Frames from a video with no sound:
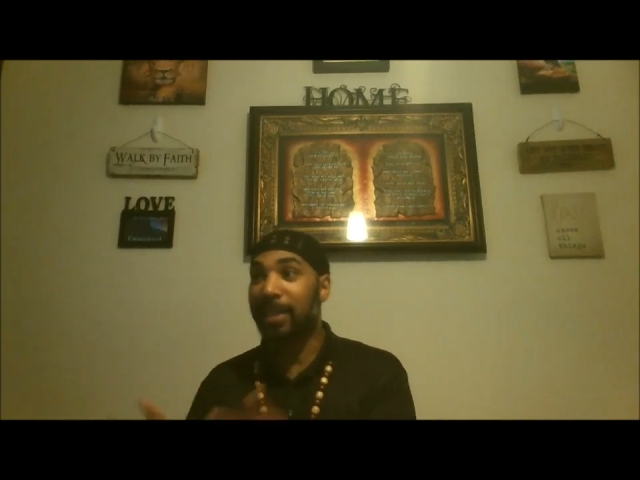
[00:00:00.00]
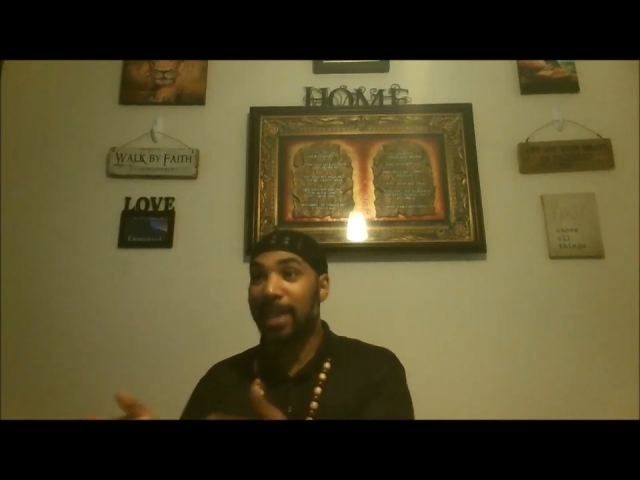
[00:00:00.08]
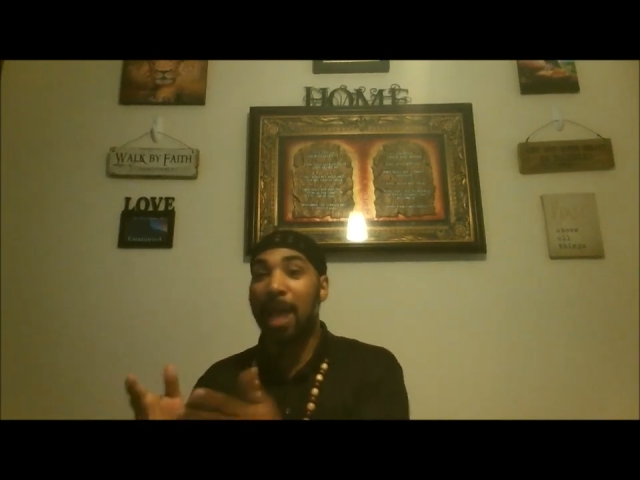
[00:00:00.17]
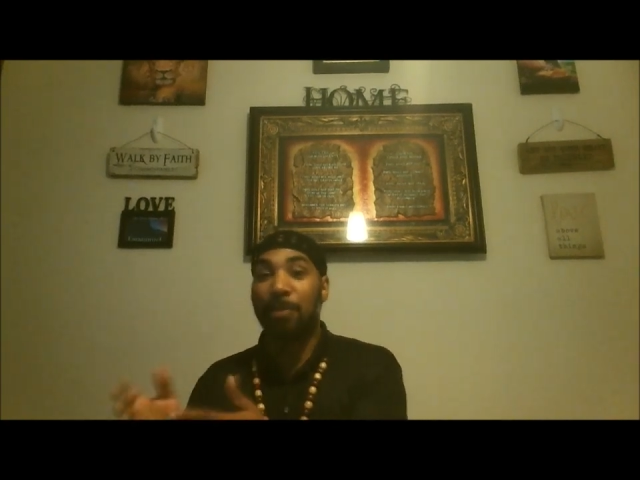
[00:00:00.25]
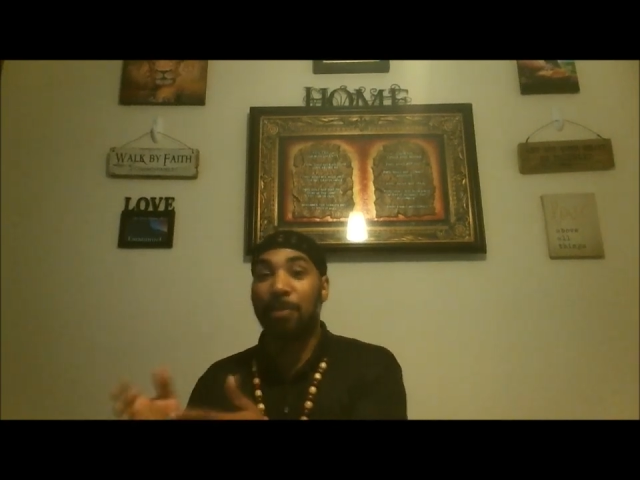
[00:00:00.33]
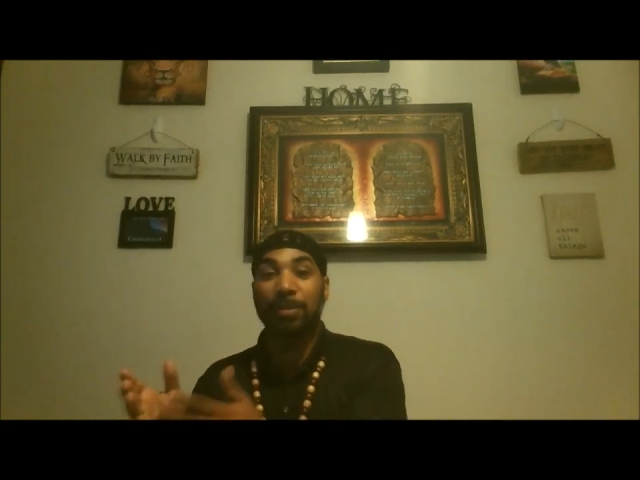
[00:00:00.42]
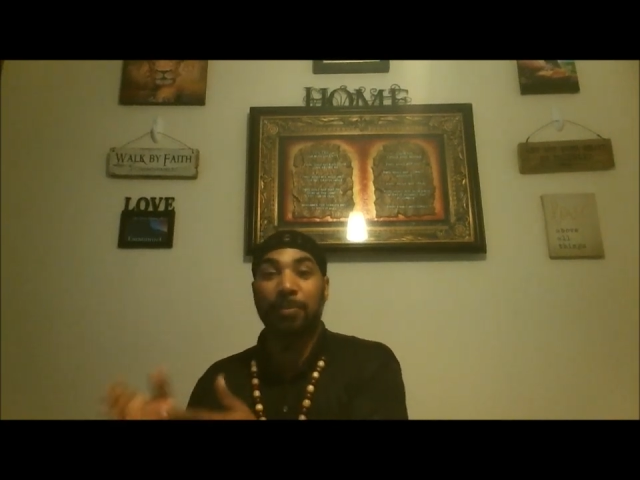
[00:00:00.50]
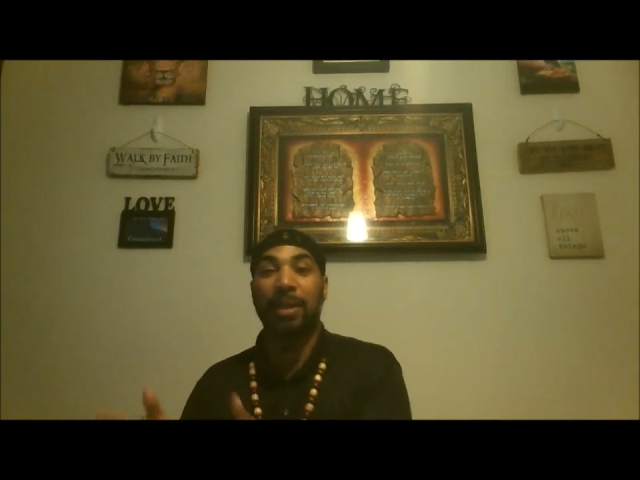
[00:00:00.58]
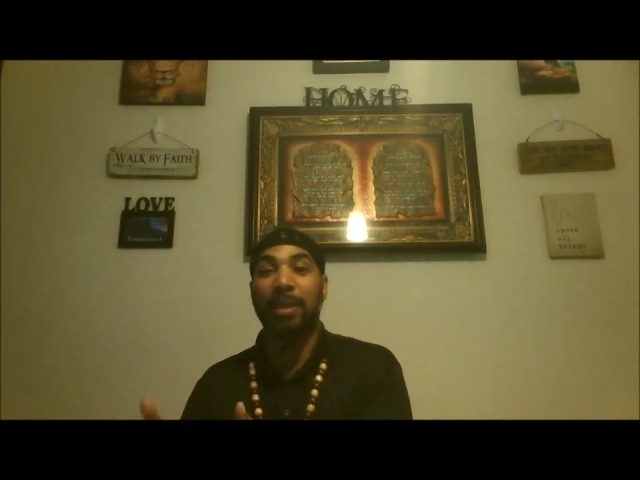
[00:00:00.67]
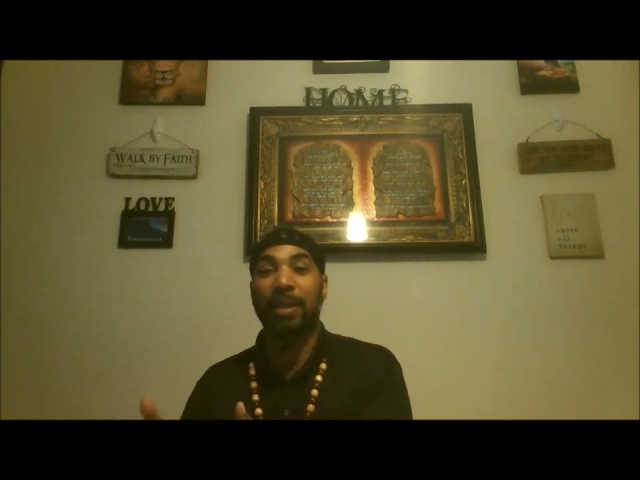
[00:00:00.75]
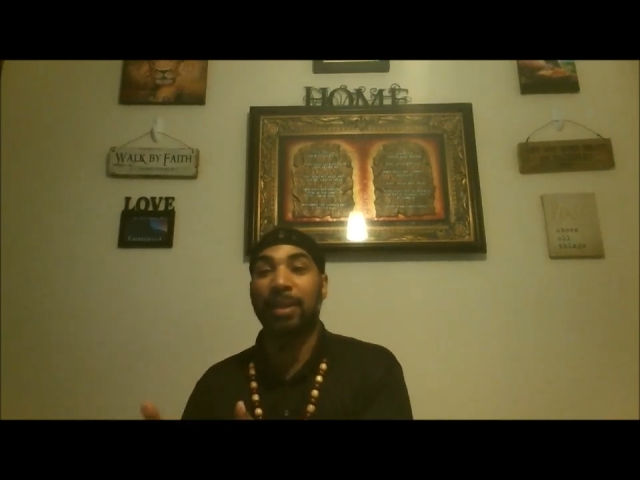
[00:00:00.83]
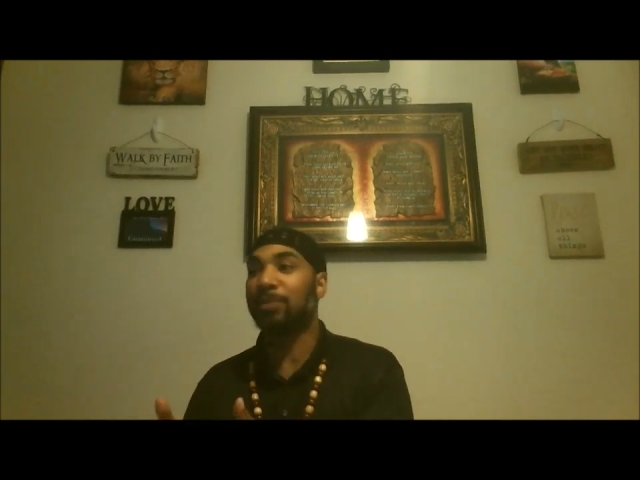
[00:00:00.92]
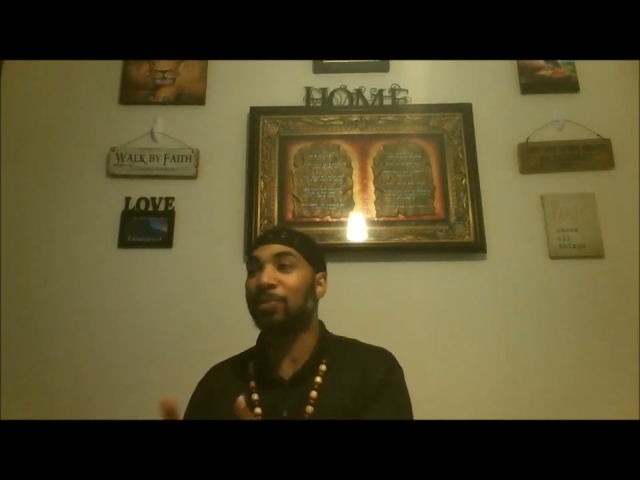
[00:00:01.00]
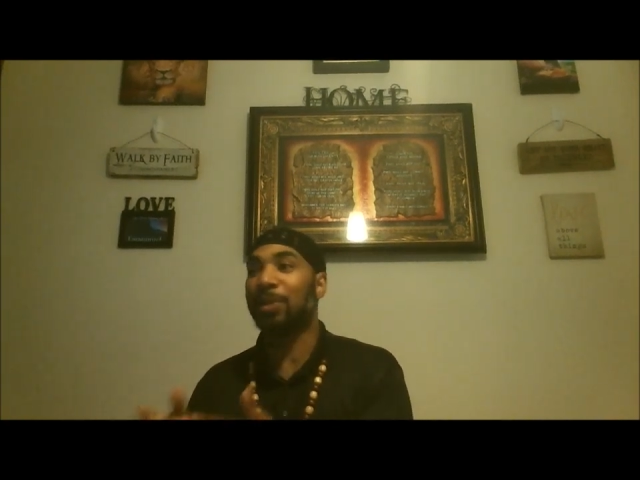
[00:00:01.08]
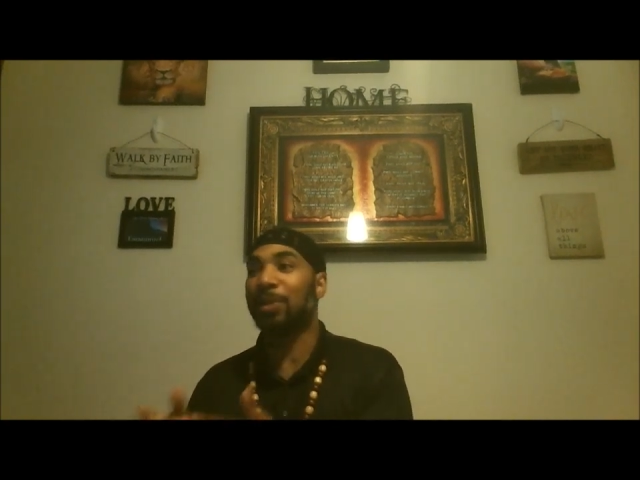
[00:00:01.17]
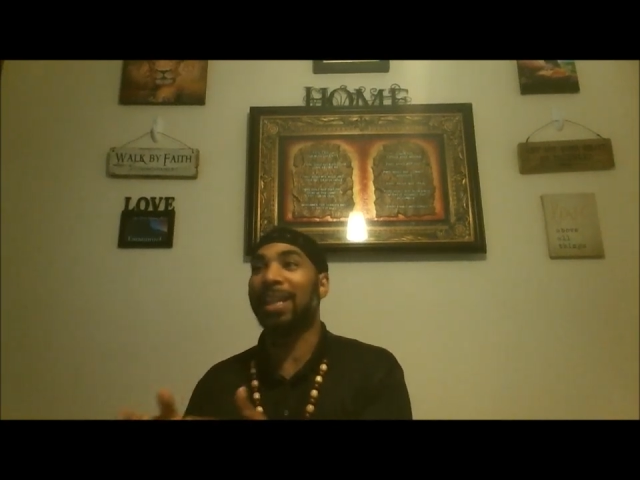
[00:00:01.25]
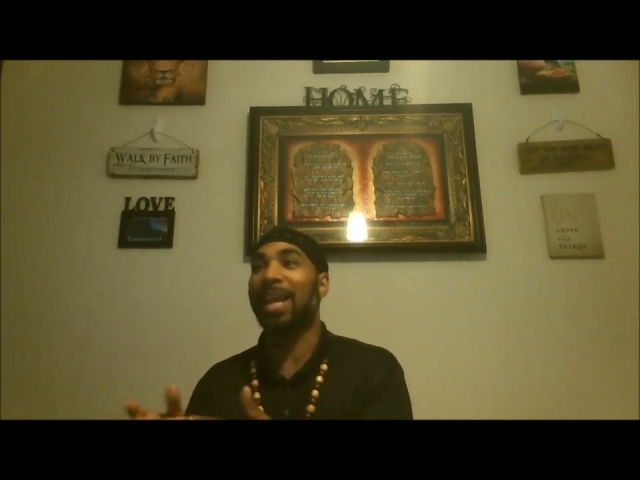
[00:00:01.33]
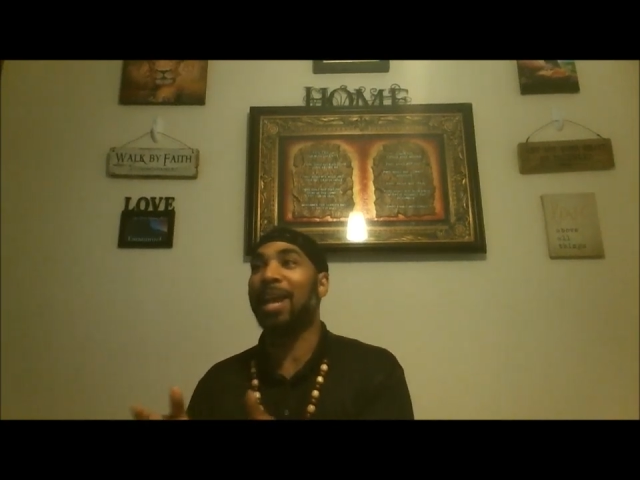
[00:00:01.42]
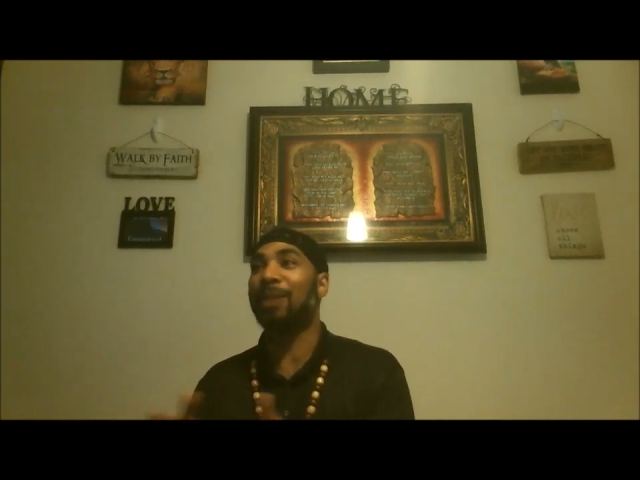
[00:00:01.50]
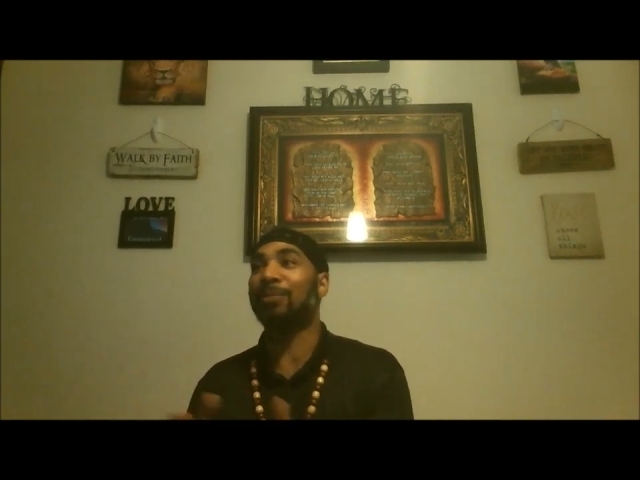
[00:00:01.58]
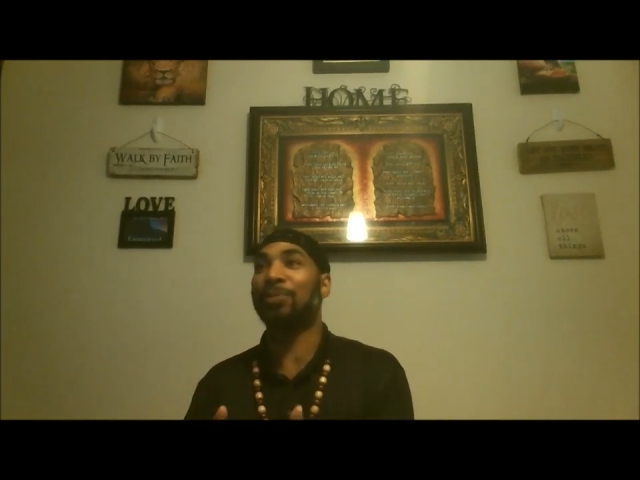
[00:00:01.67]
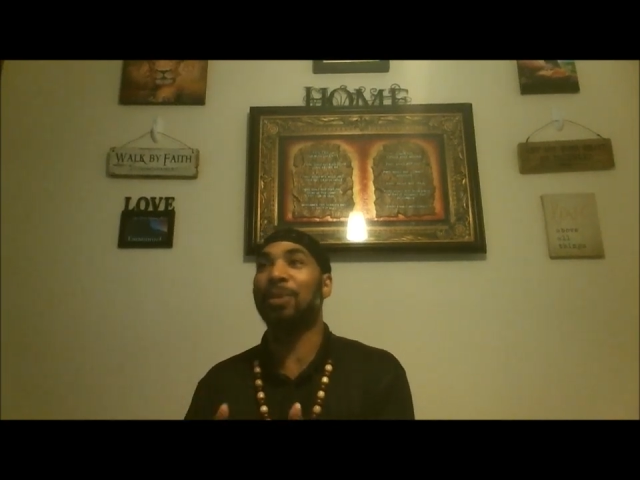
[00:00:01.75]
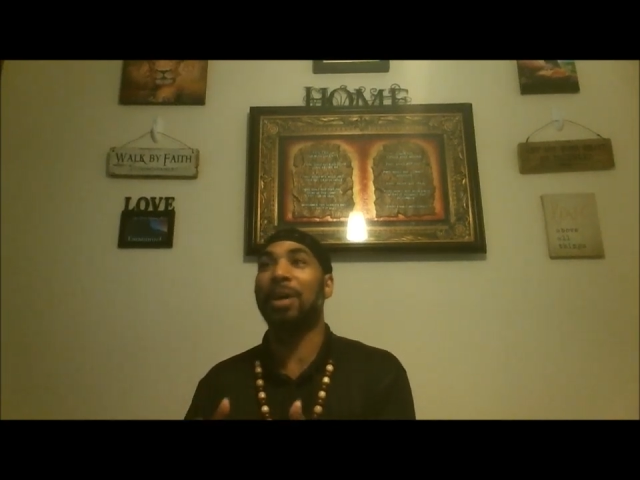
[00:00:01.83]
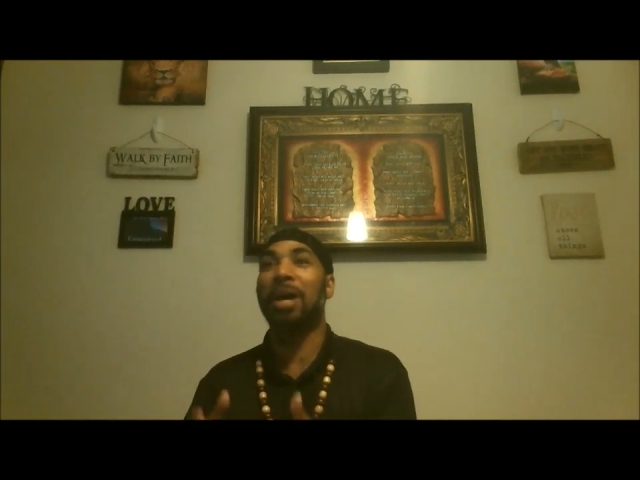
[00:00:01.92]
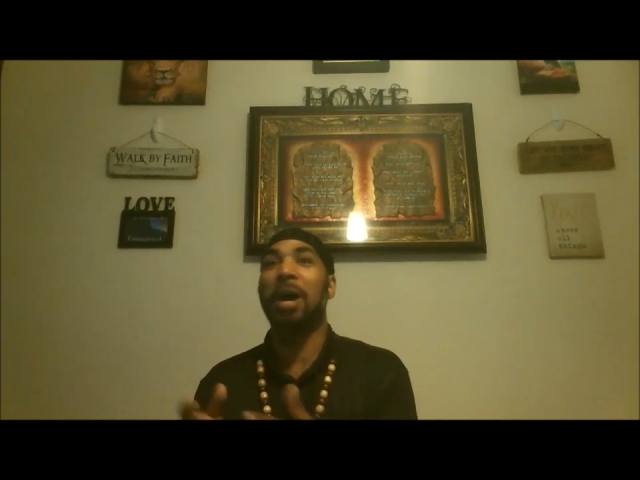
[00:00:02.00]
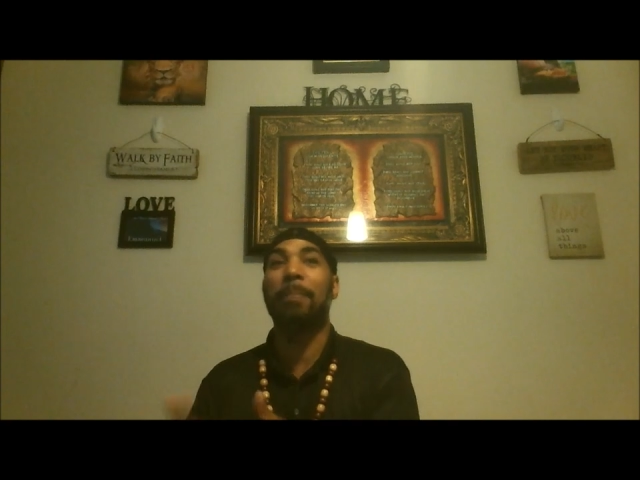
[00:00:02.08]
That was, but guess what? The land was what?